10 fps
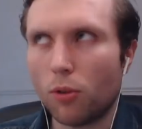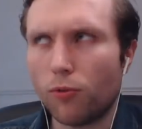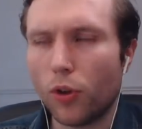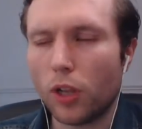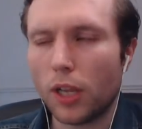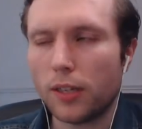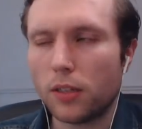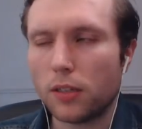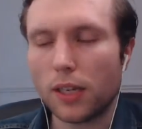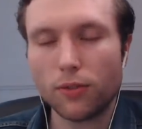
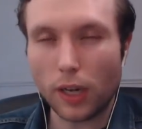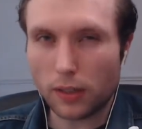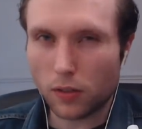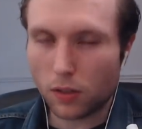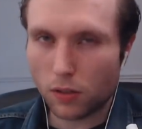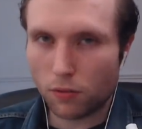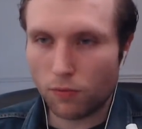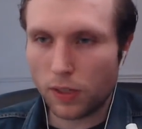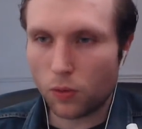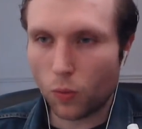fertilizers if that's the
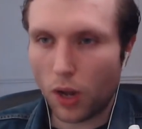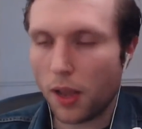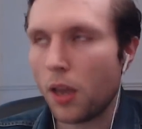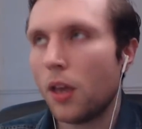reason why.